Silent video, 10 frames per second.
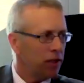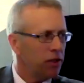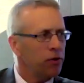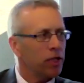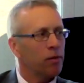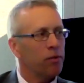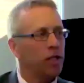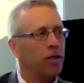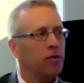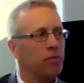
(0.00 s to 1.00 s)
We knew the company
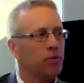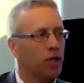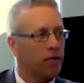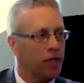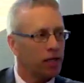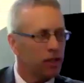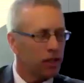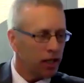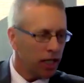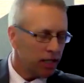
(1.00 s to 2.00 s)
when it was private,
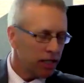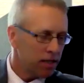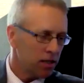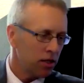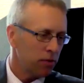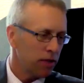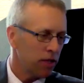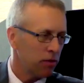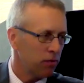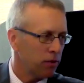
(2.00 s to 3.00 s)
and it's a
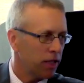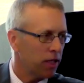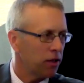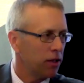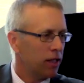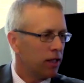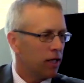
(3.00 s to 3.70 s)
situation where